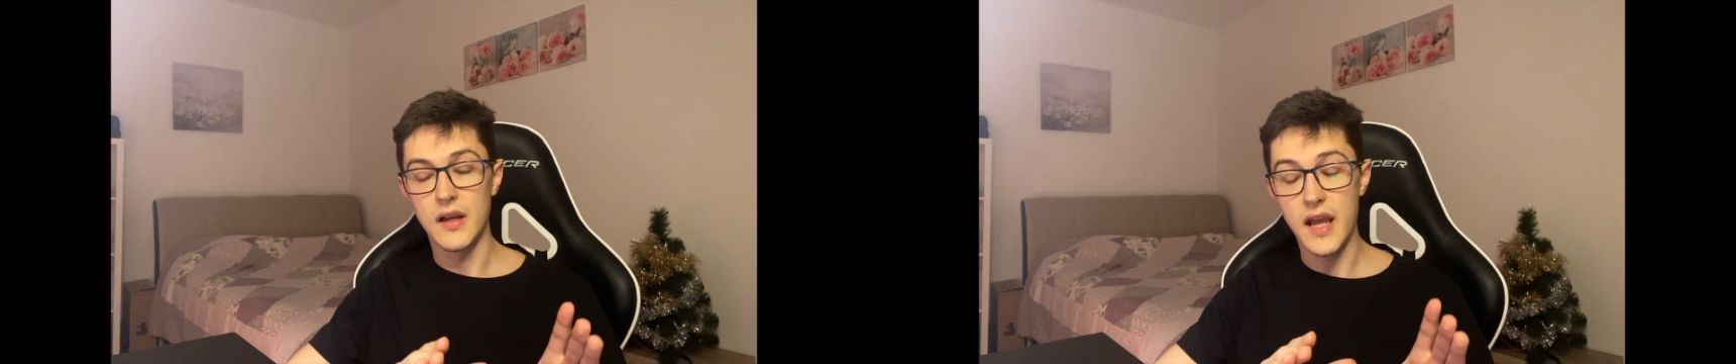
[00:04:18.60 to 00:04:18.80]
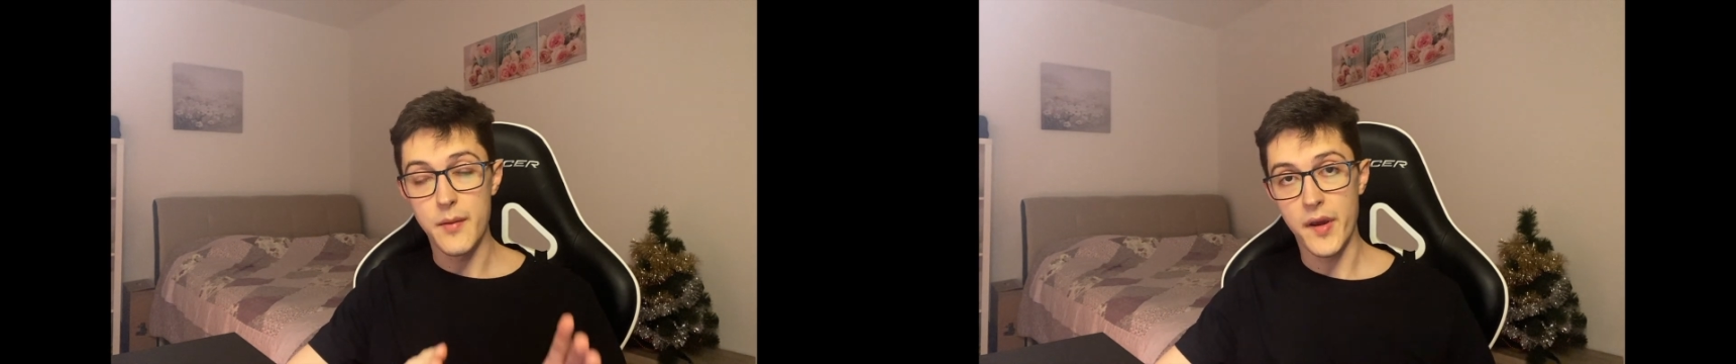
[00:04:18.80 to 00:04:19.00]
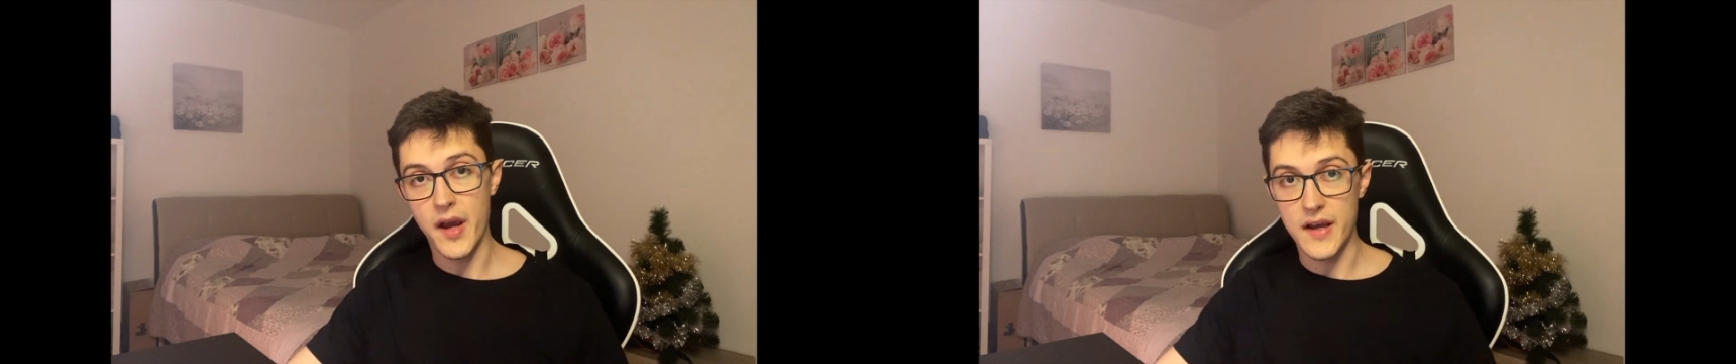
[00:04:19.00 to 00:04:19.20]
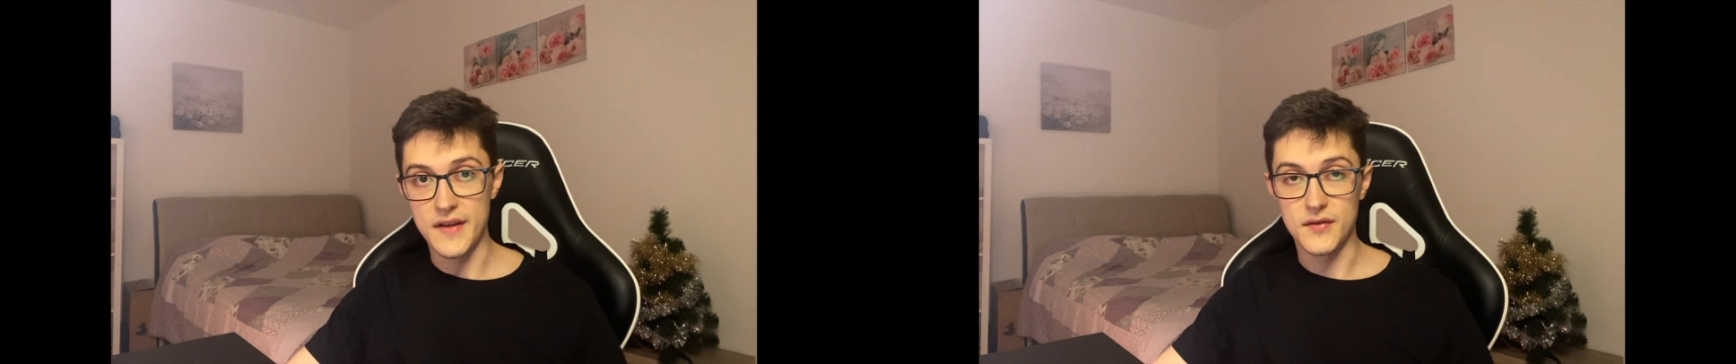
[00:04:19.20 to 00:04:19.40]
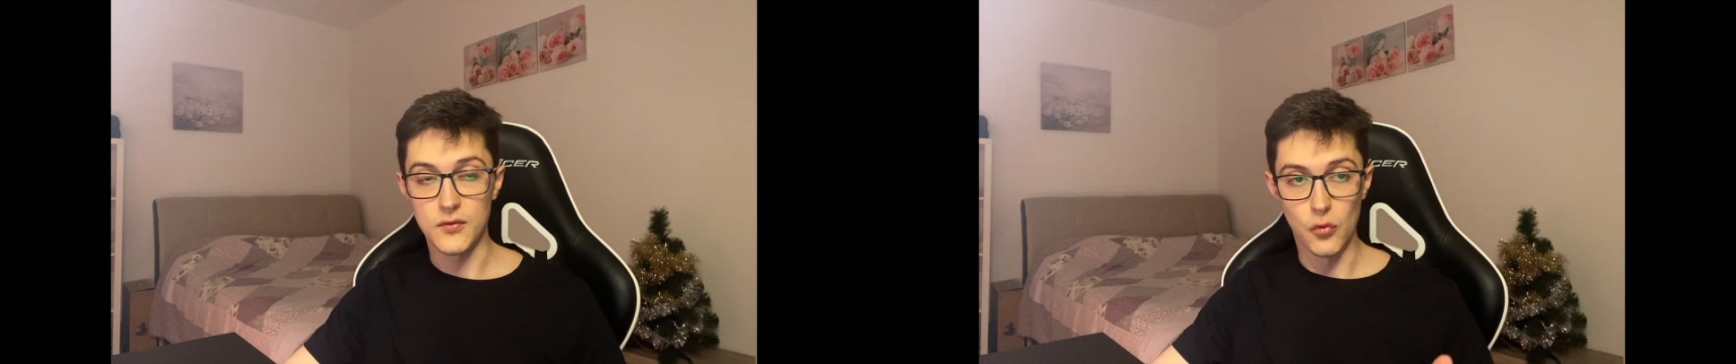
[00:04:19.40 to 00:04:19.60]

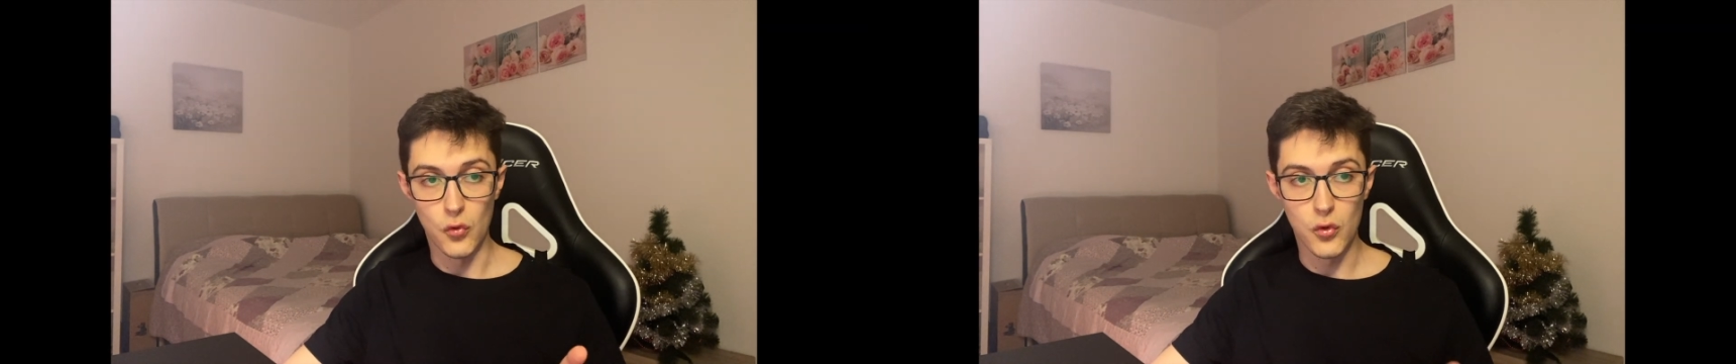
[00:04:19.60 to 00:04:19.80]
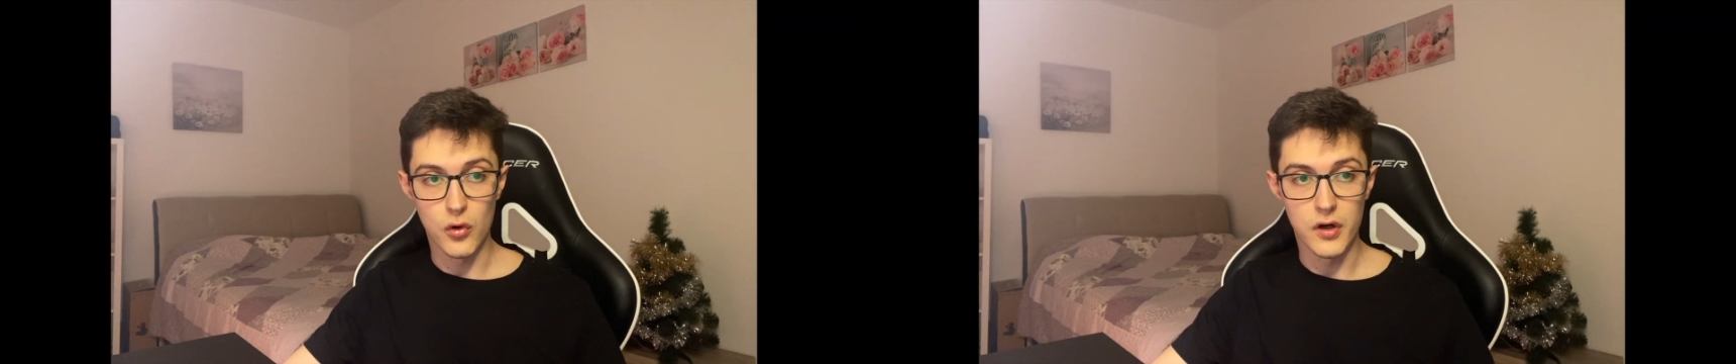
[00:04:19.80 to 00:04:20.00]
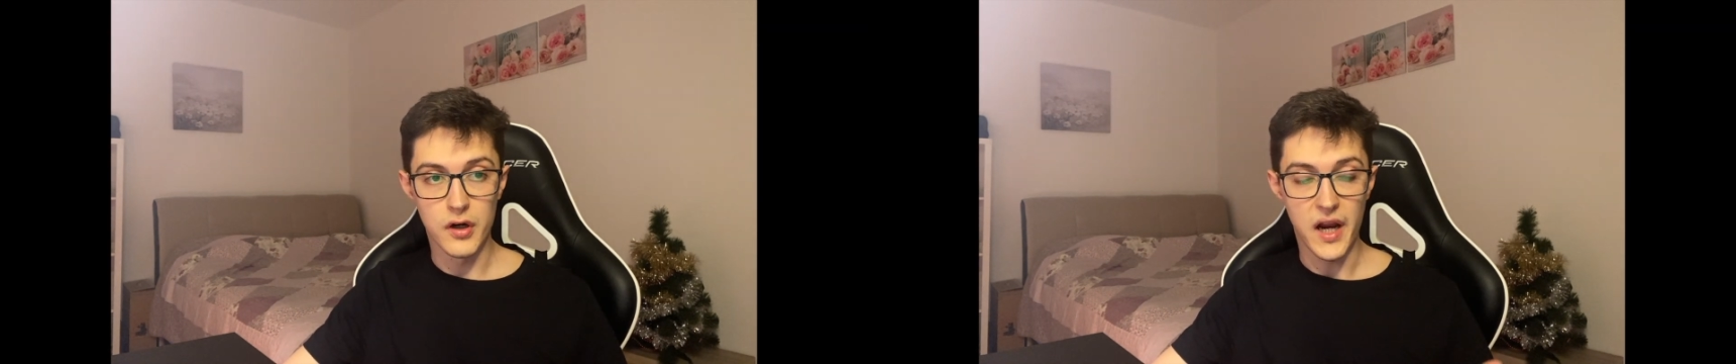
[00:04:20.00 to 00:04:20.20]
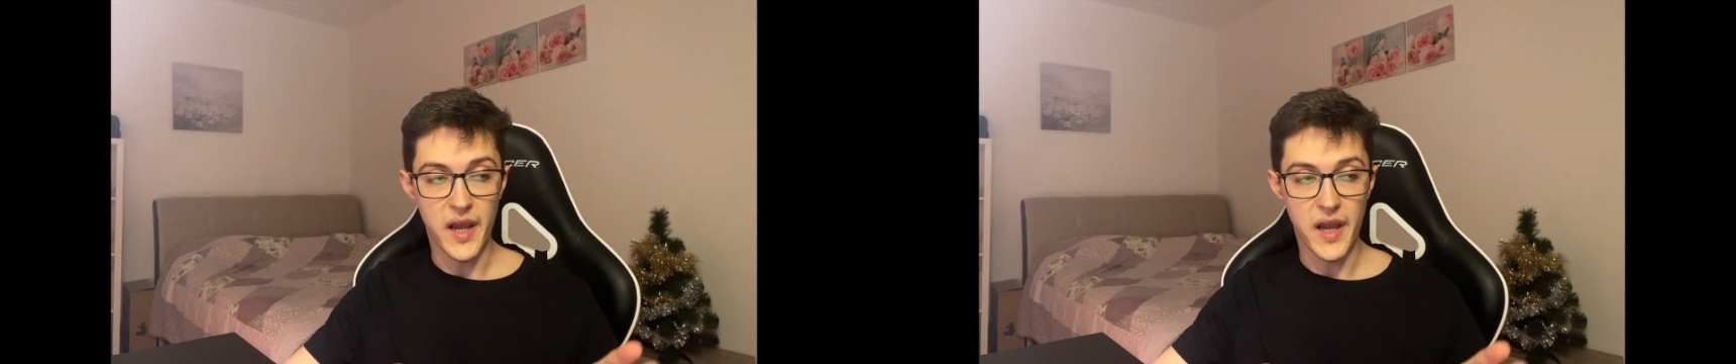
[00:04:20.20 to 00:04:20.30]
APIs or